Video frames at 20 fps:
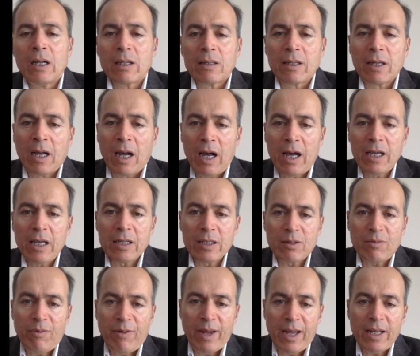The highest
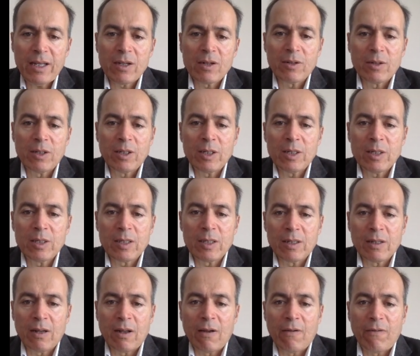fat is
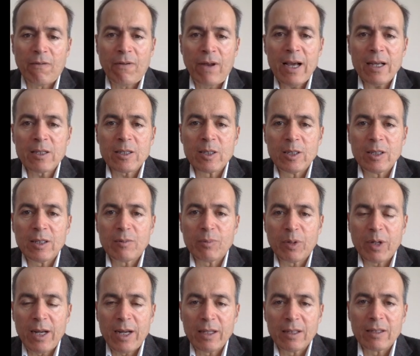in flaxseed
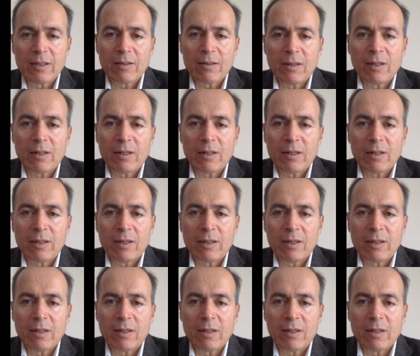bread.